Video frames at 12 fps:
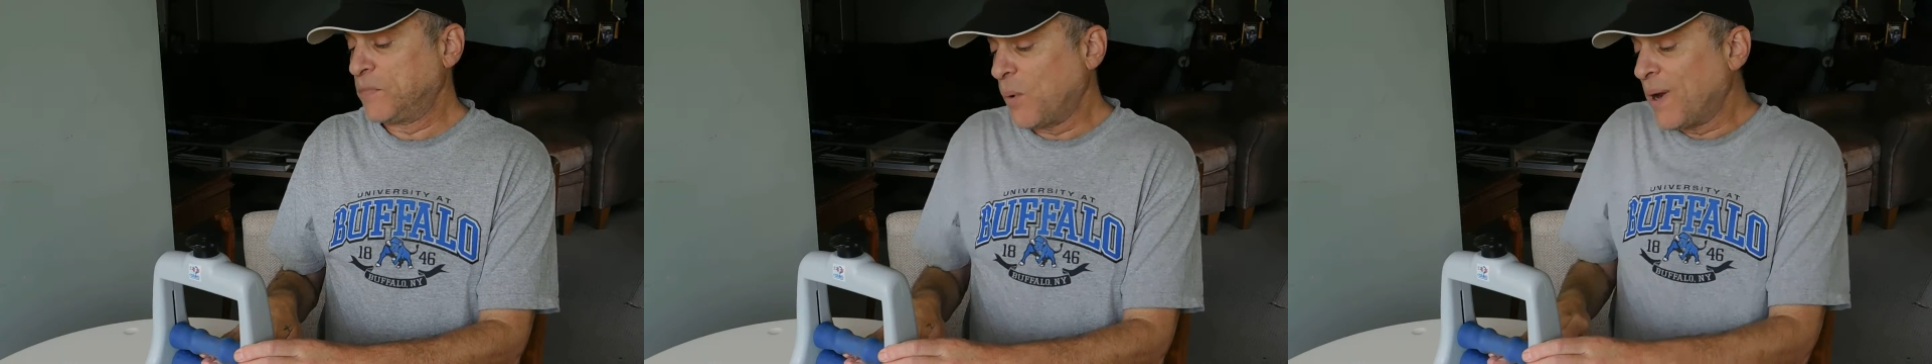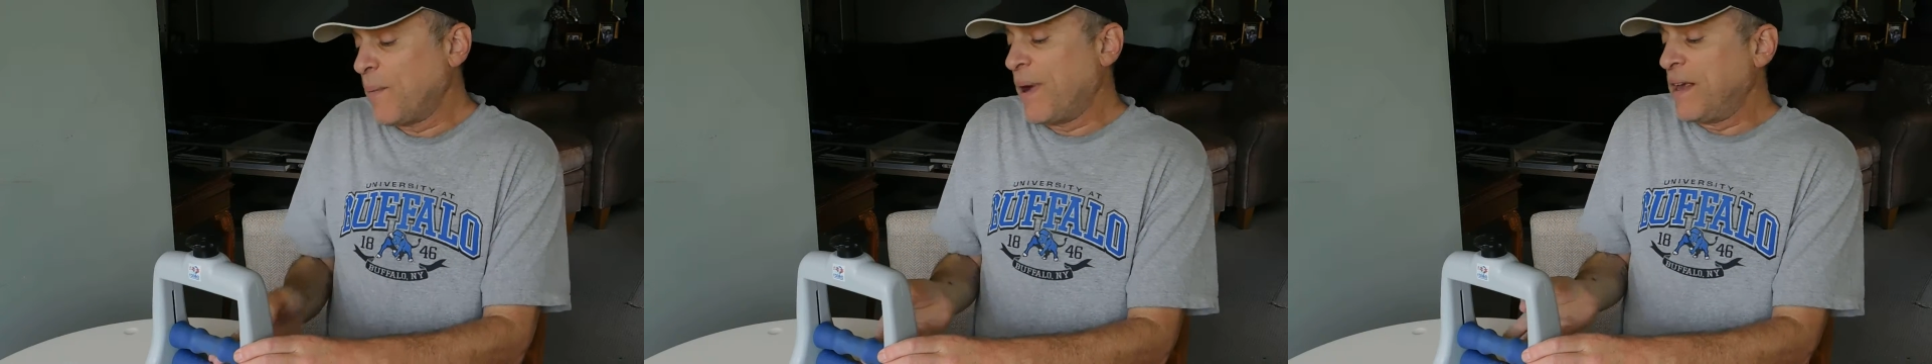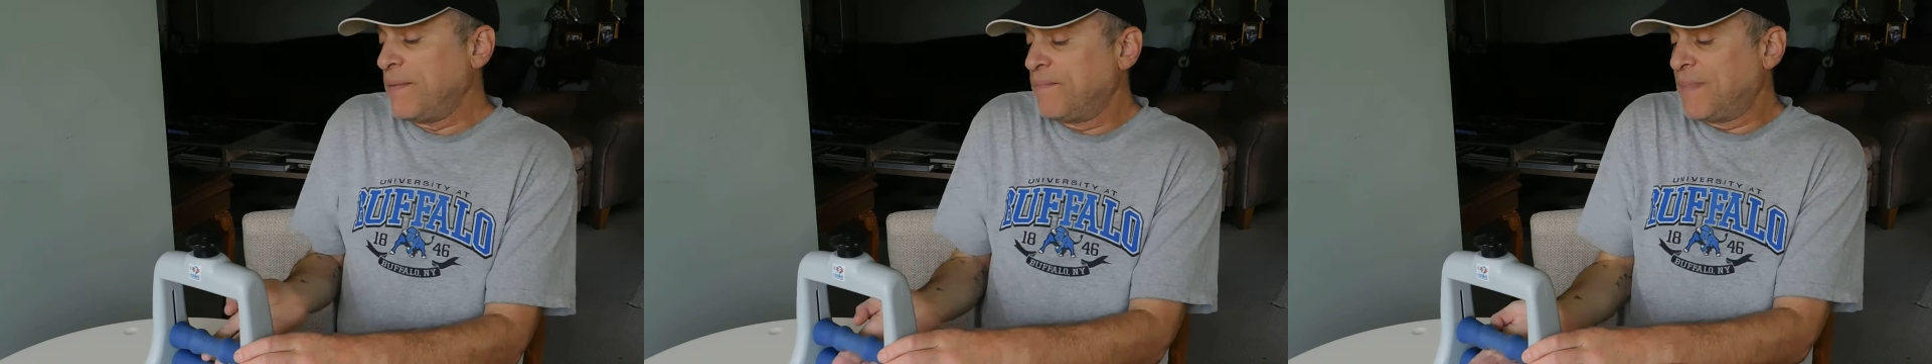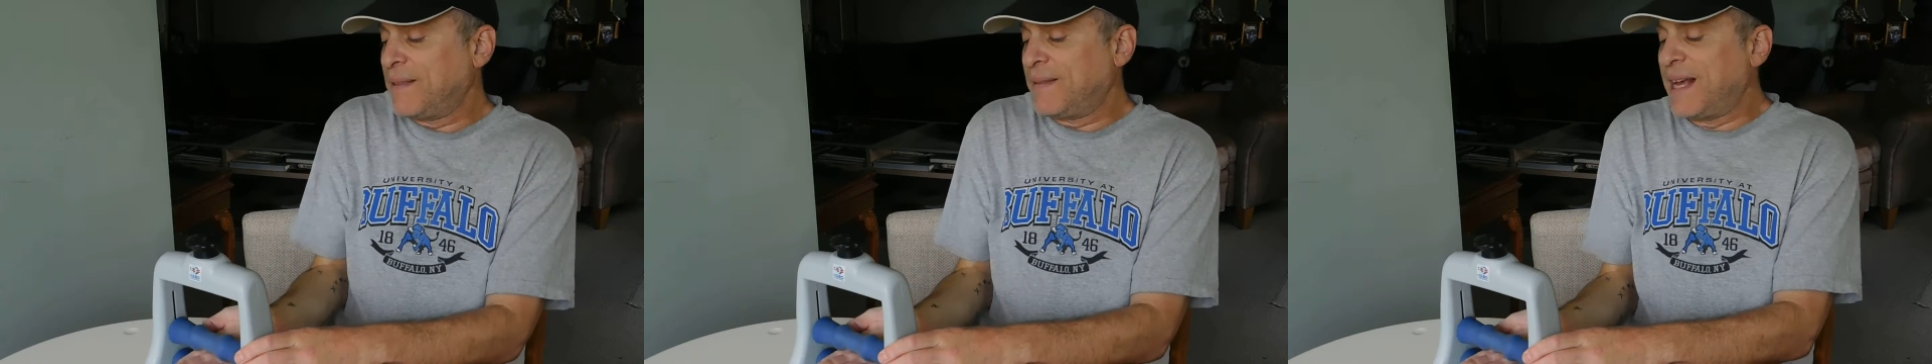anyway,
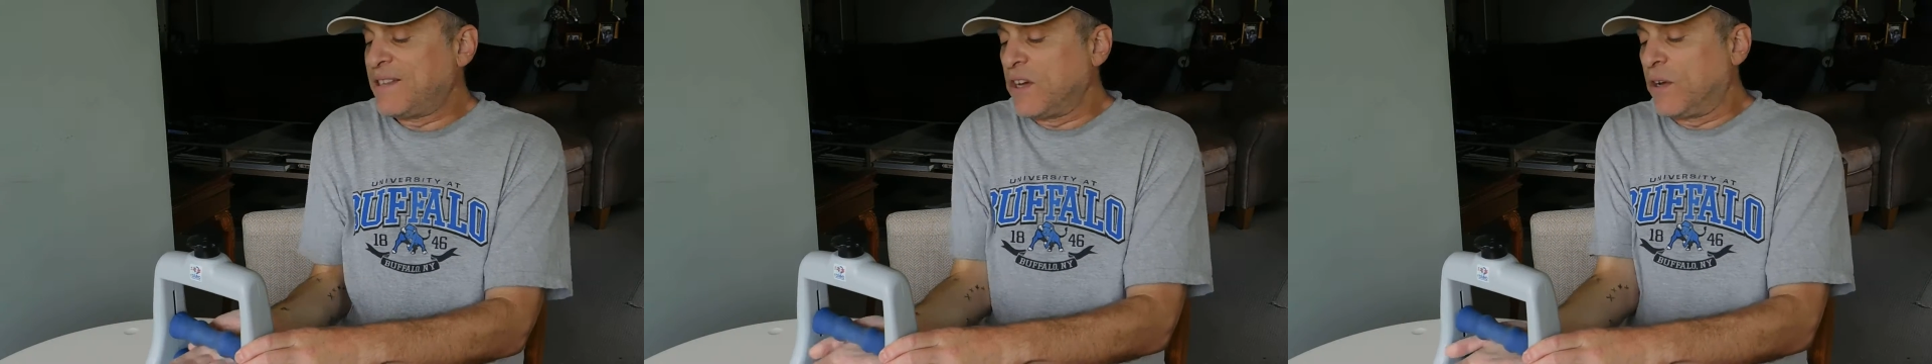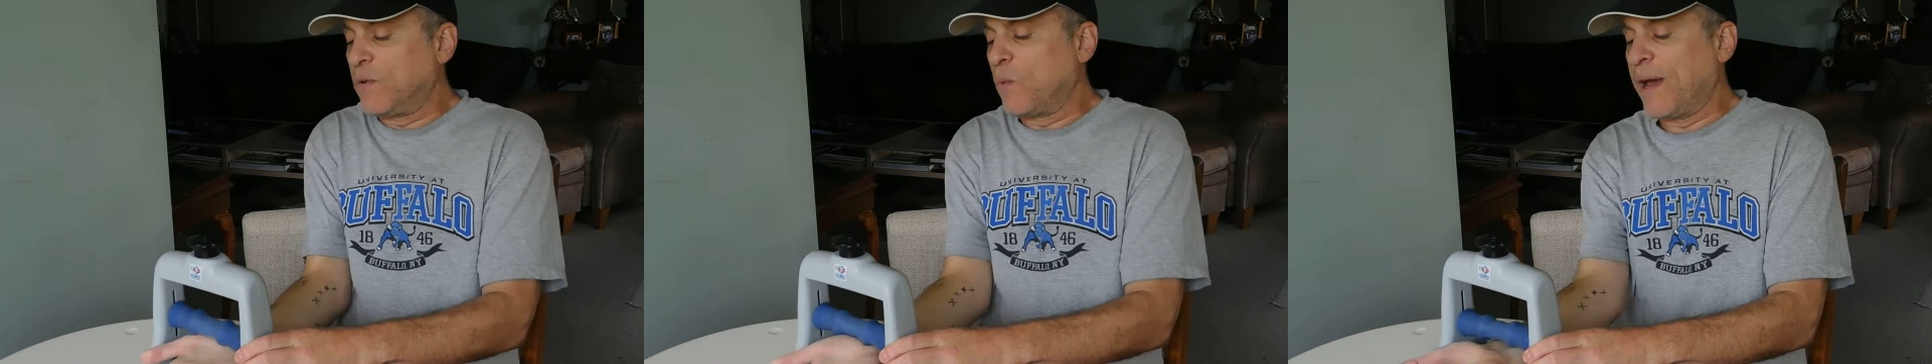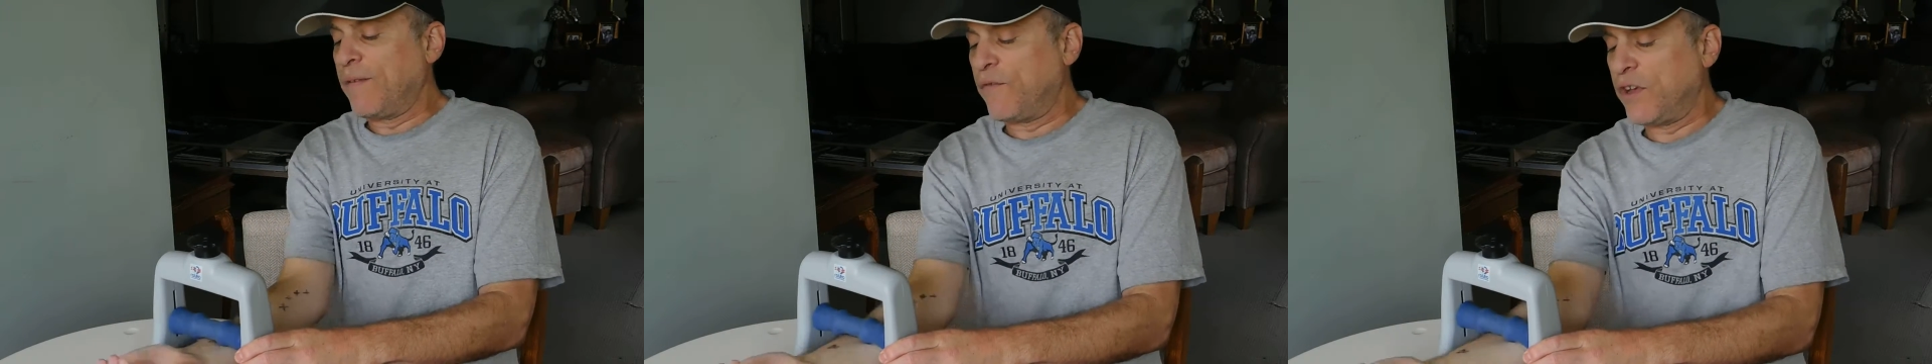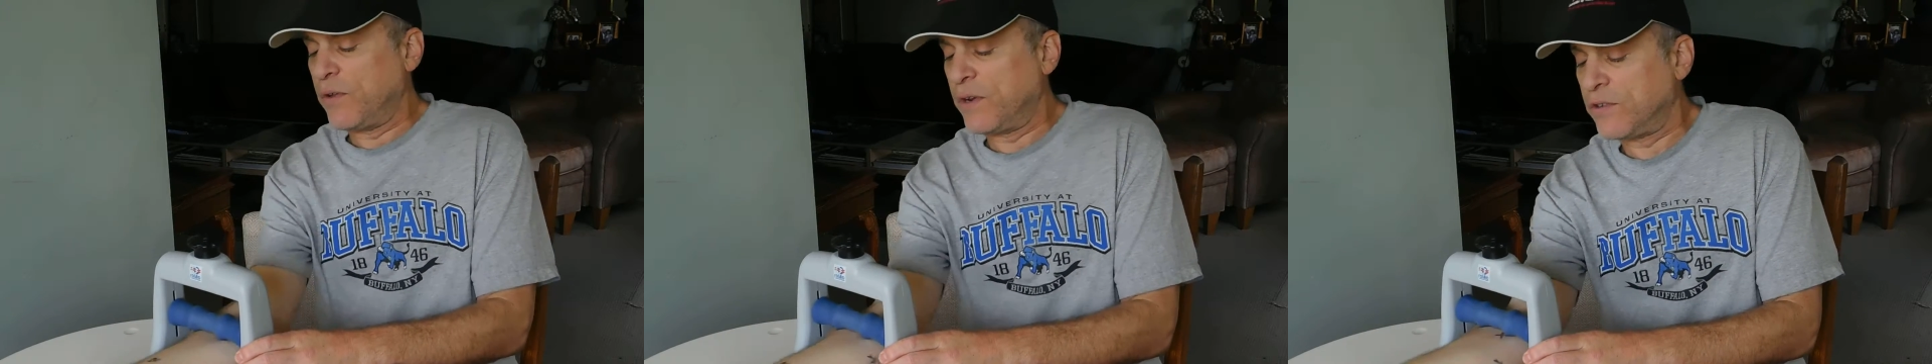that's a good way for
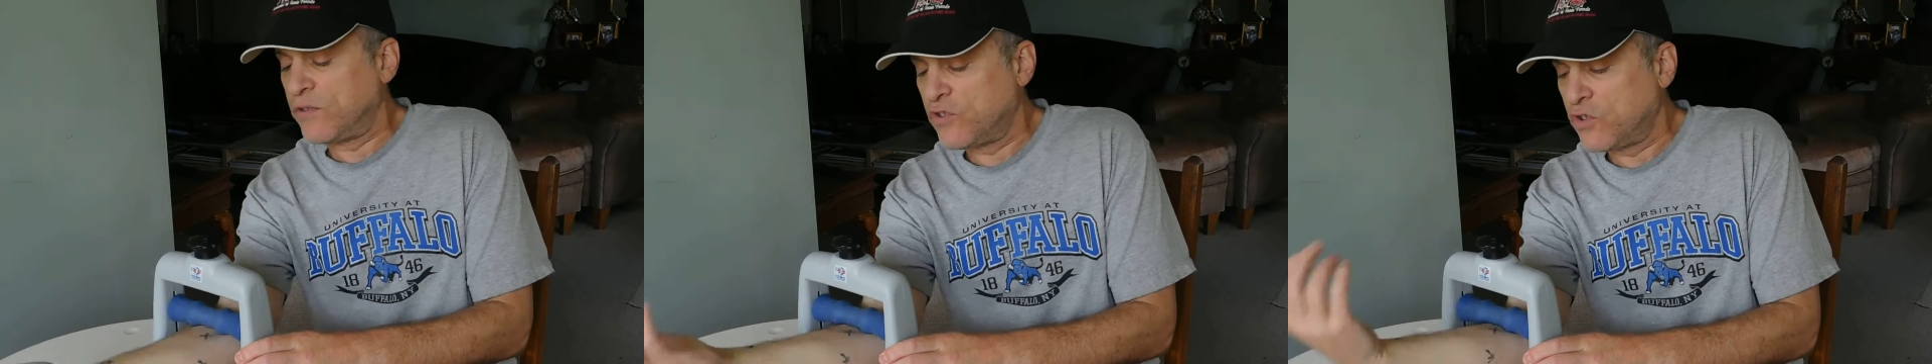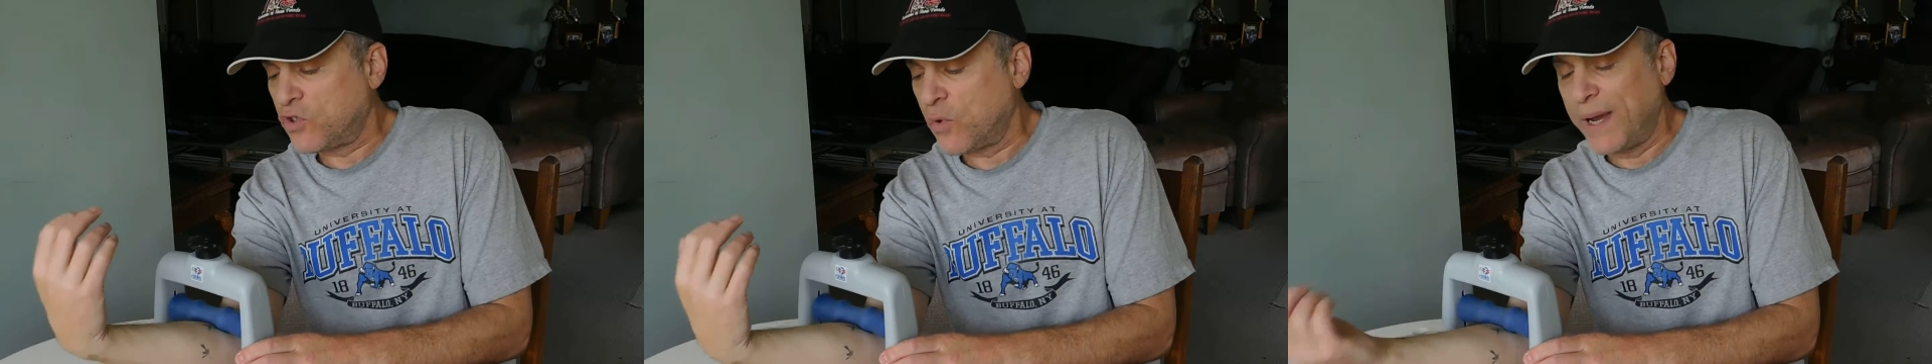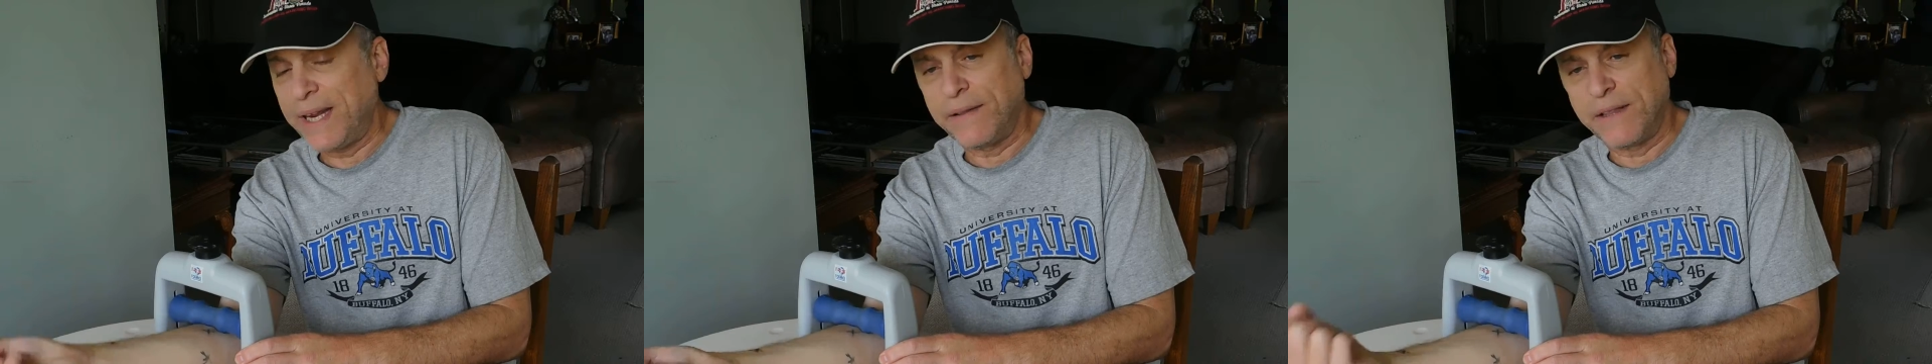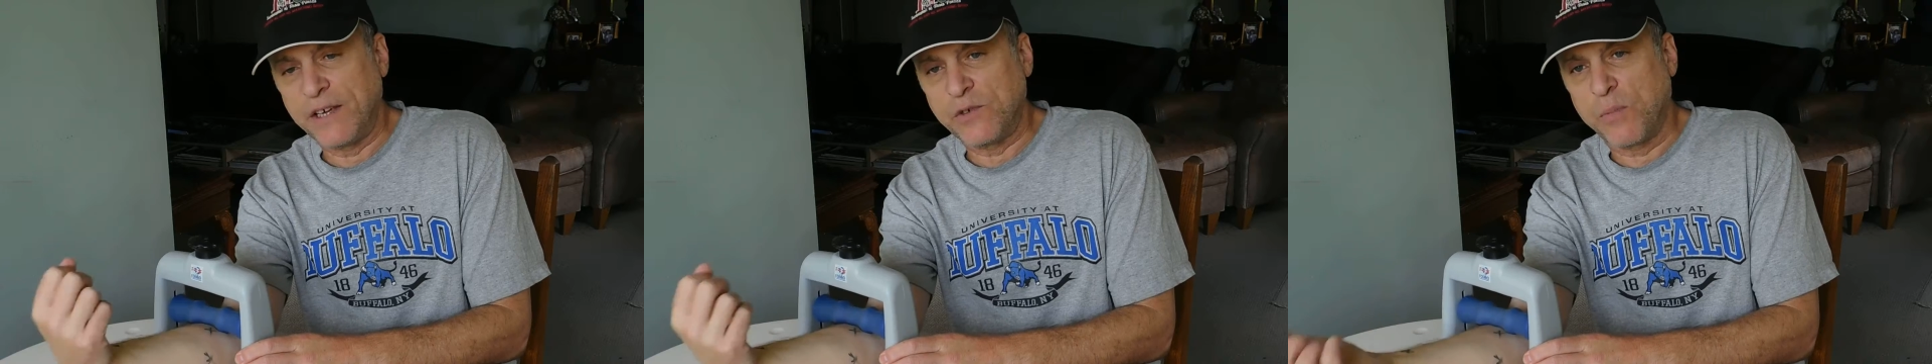you to treat
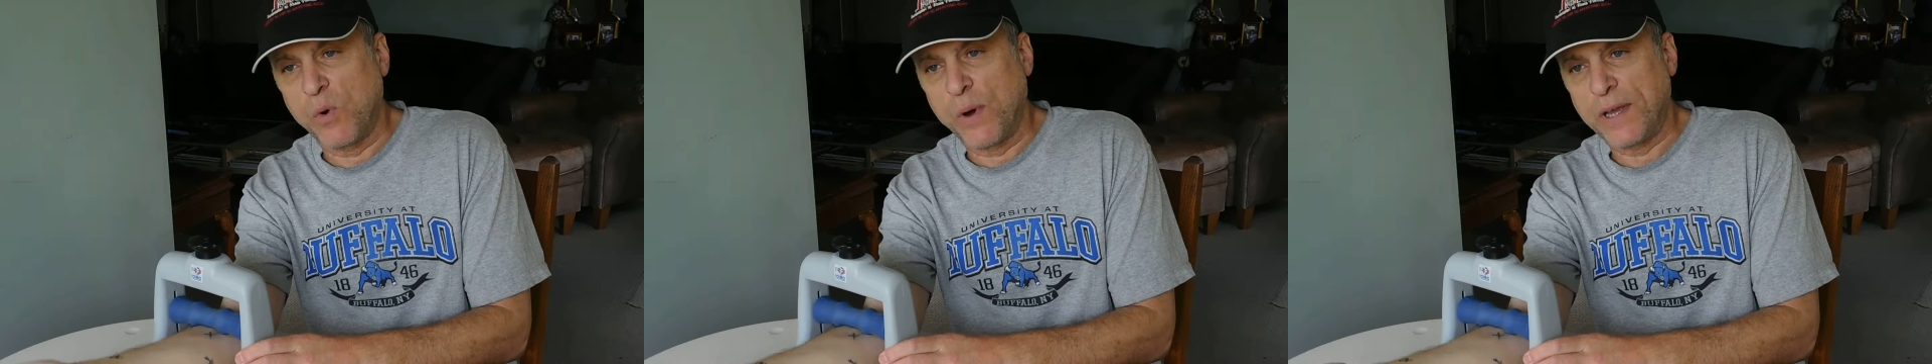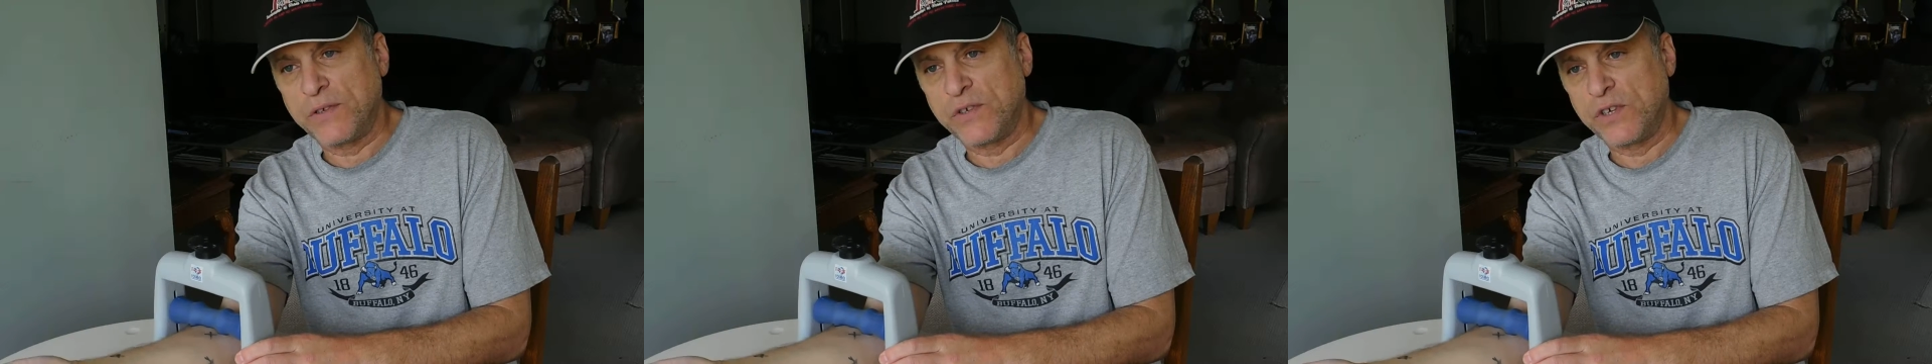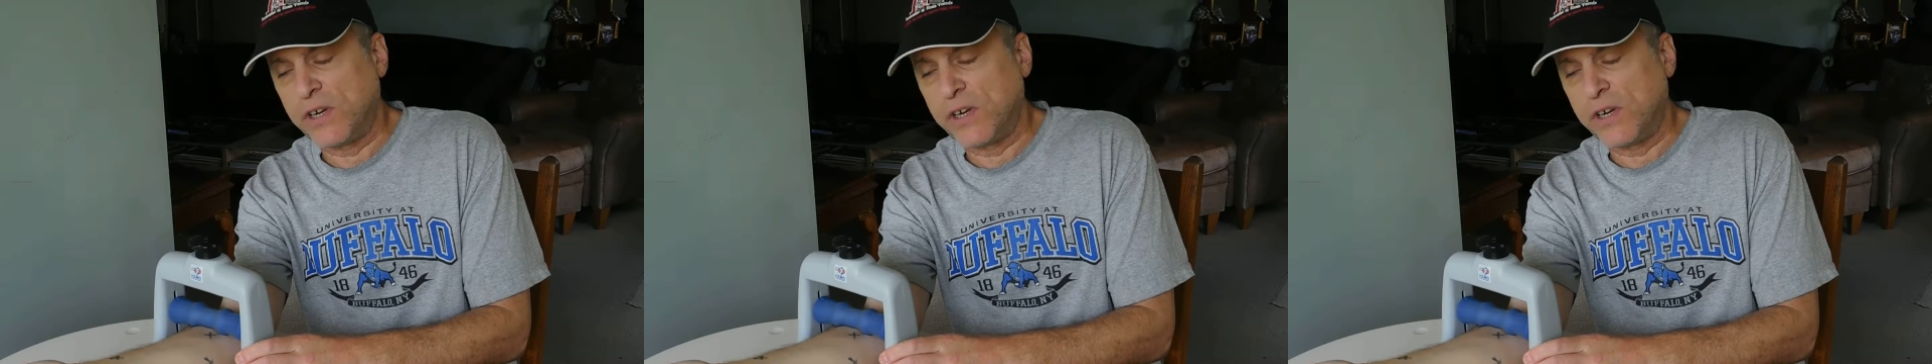these points.